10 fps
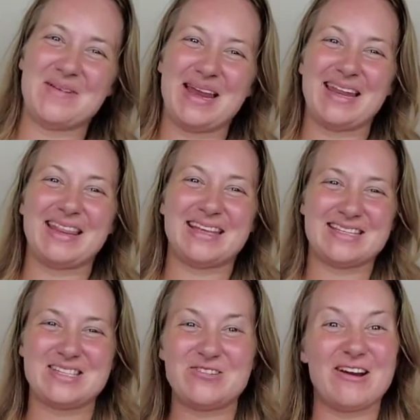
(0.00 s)
but the
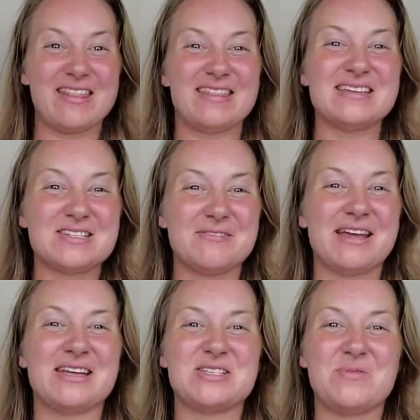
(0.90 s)
story this
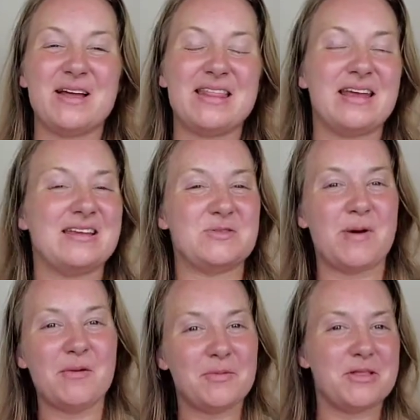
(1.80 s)
week is one that is
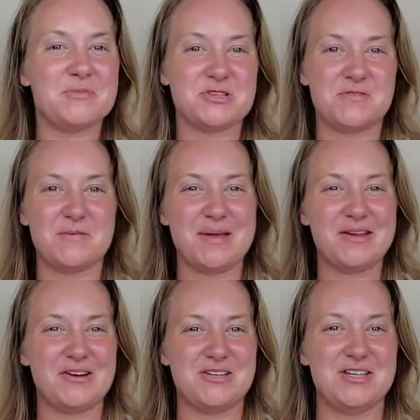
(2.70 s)
probably the most
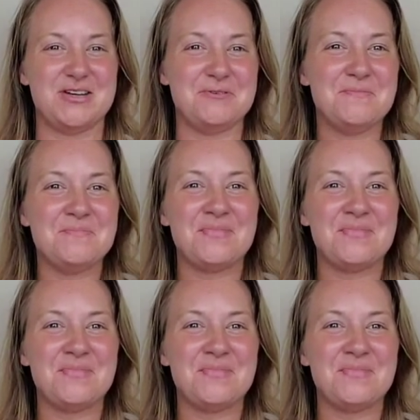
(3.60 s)
familiar to you,